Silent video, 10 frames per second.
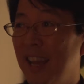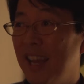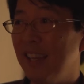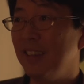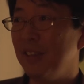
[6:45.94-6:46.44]

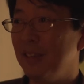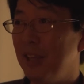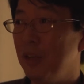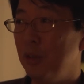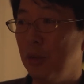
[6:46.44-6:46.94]
that
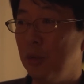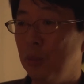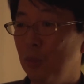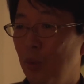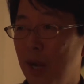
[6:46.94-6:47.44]
like,
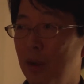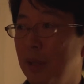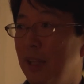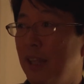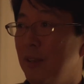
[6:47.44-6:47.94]

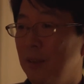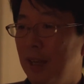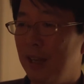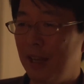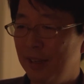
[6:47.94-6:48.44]
wow, like
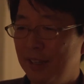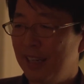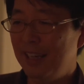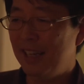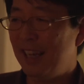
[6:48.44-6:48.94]

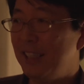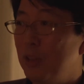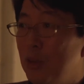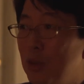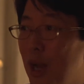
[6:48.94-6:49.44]
I
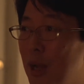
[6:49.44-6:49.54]
didn't know